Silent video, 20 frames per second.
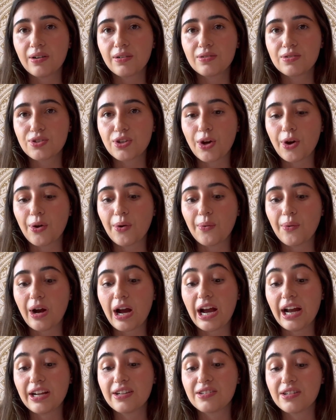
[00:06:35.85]
So
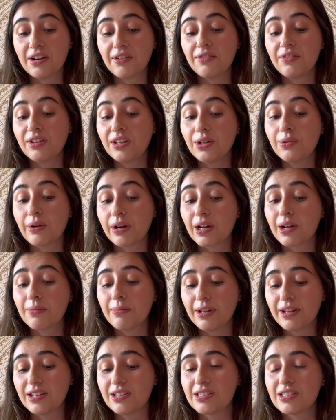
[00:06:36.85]
I definitely
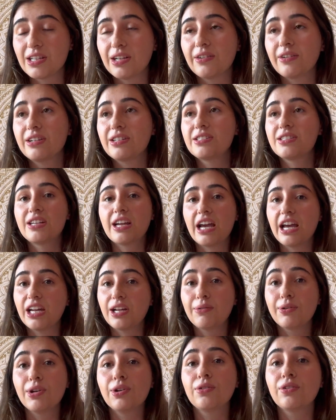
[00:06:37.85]
recommend the series to
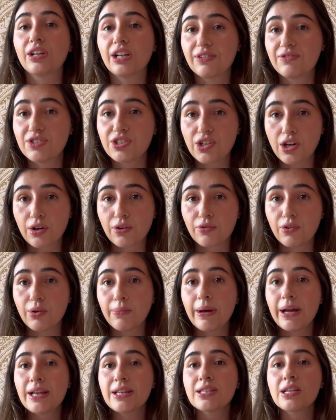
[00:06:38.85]
anyone who loves dark
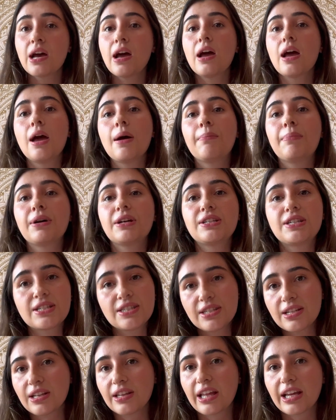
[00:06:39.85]
romance, but
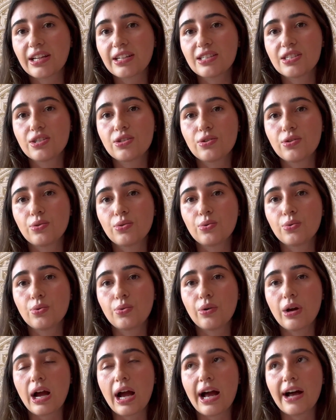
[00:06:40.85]
doesn't like
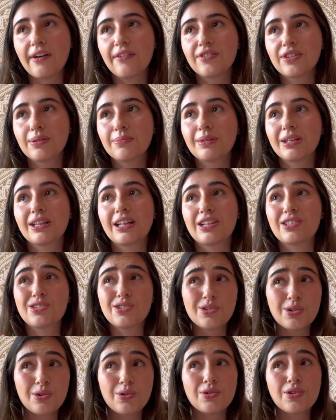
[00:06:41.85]
to have something that's
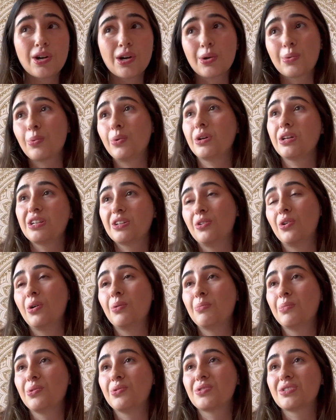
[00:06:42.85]
too dark where you can
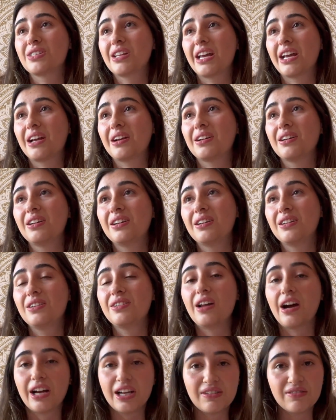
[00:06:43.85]
almost like
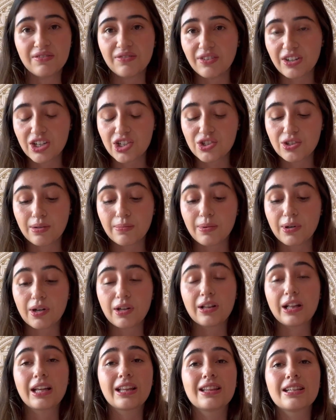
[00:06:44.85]
not even finish the book.
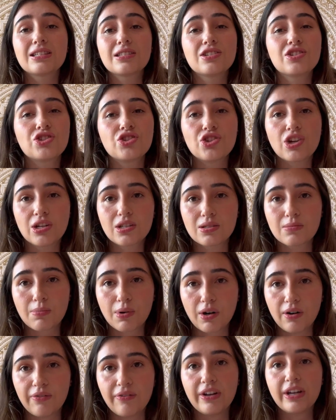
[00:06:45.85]
Like this is just
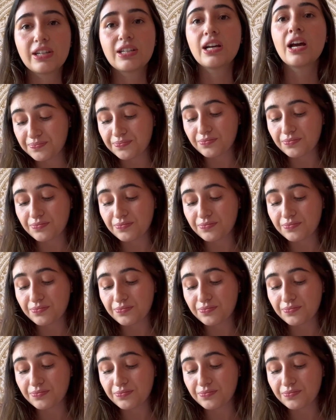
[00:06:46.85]
perfect.